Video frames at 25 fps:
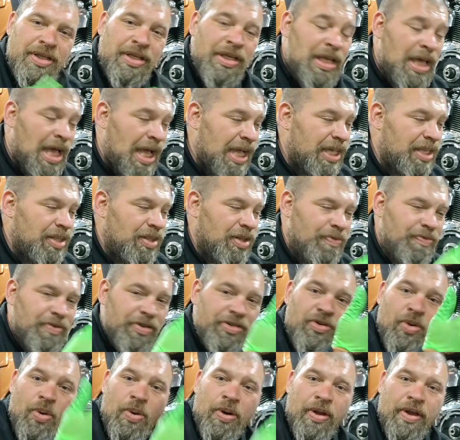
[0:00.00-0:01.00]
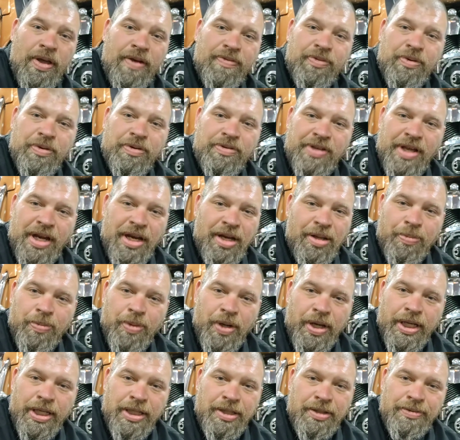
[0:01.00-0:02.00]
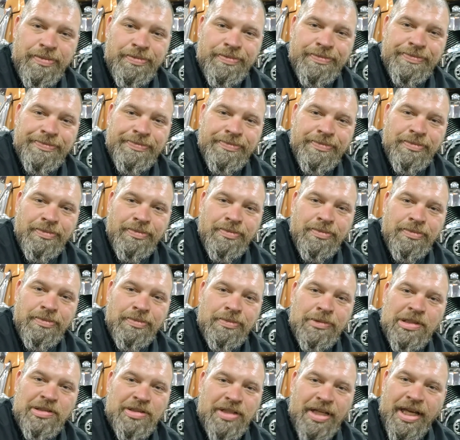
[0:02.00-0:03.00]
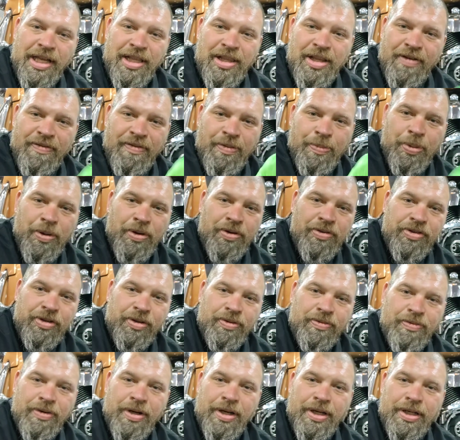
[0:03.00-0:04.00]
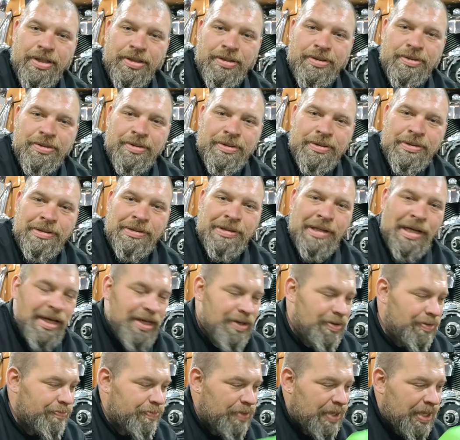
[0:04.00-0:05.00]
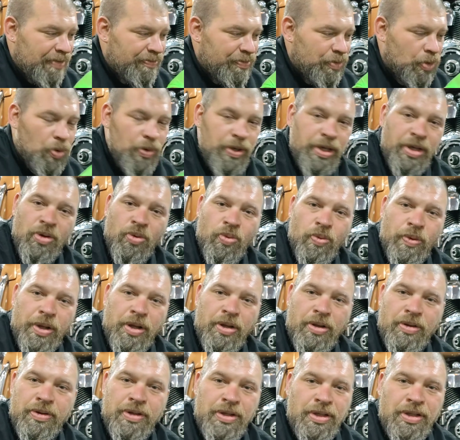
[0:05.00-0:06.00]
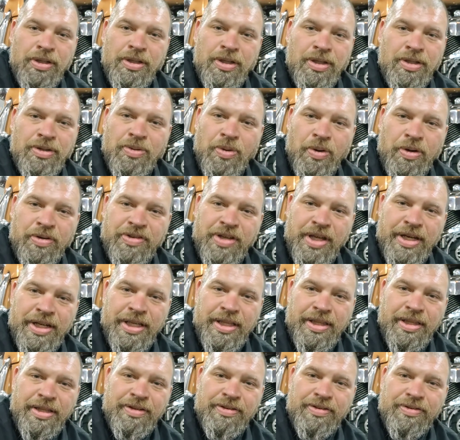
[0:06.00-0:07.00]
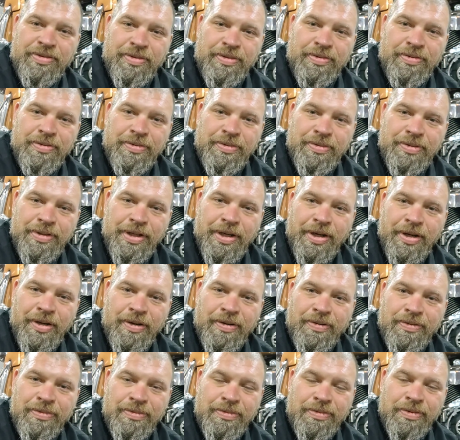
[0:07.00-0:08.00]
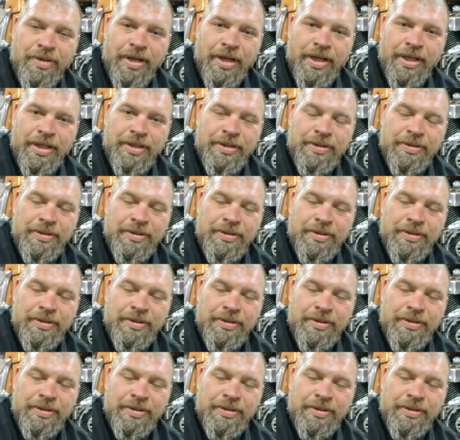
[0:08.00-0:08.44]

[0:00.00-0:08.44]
I can love this coil after it's out of the bike, just like I love a person, right? I have no ill will towards any of this here, right?